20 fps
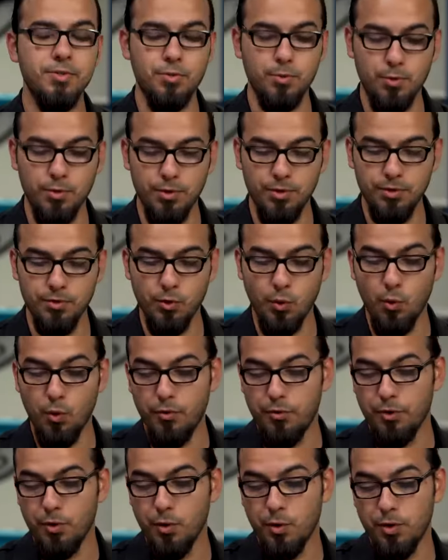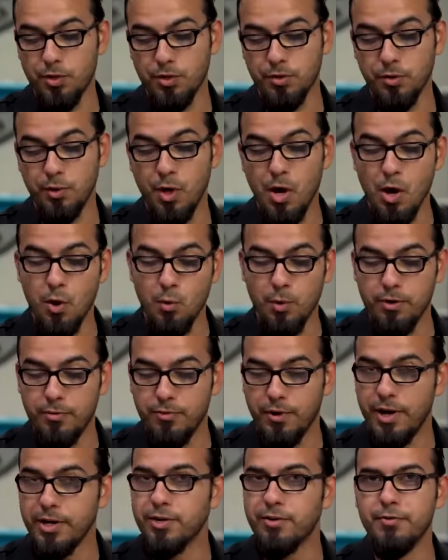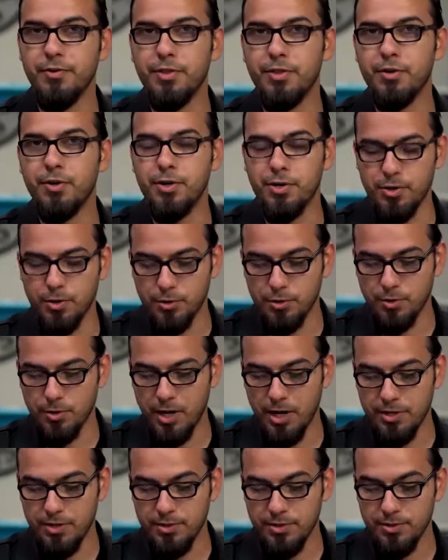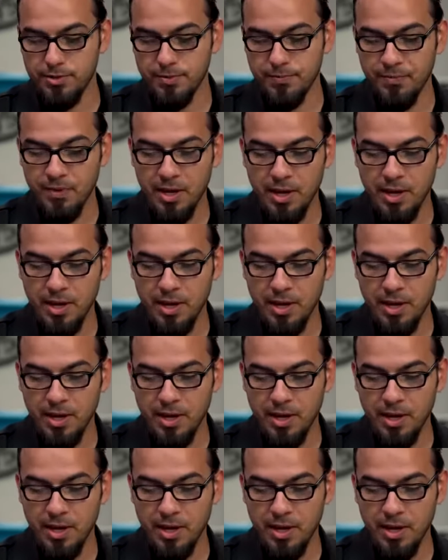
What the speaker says: and swirls, or if you're going to refine your V32 scratches.